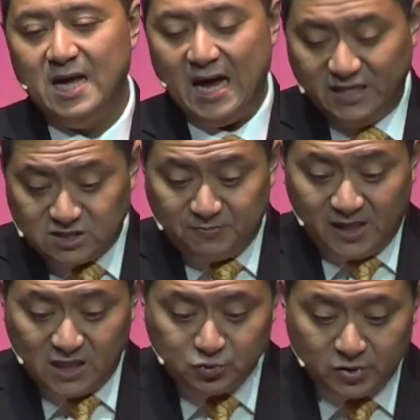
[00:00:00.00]
And this
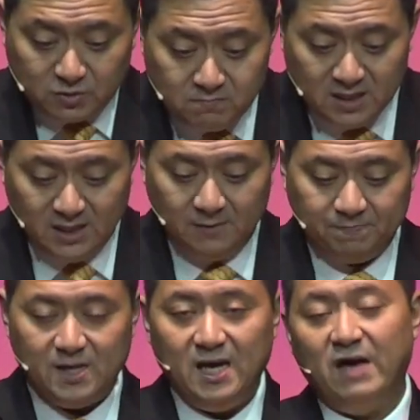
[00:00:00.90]
begins with me
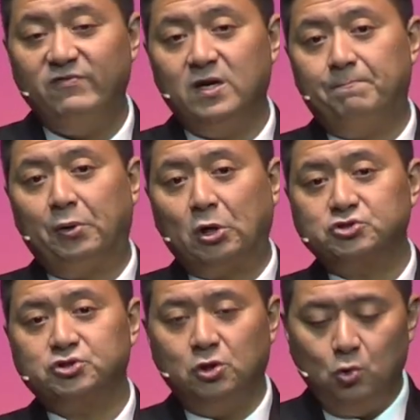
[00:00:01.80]
having a
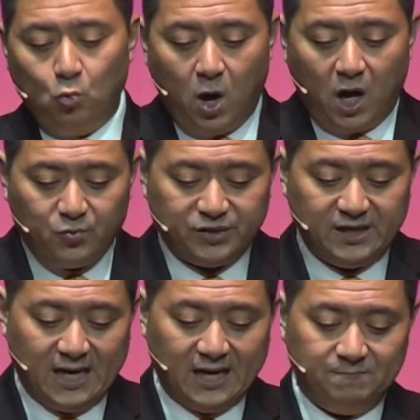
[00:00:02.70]
personal walk with
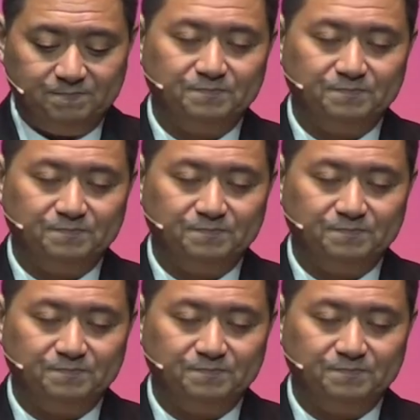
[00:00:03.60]
God.